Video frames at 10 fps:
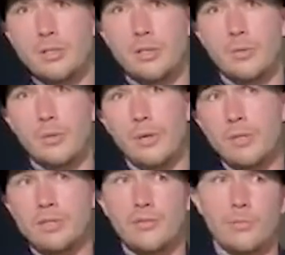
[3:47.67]
So although
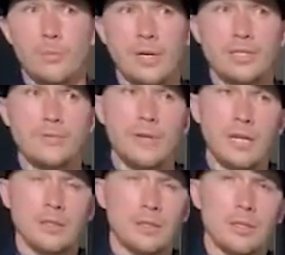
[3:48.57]
there's different ways of
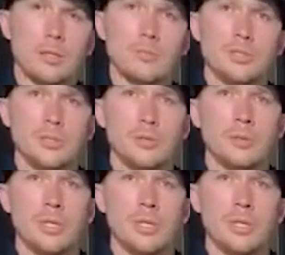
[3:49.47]
getting the club to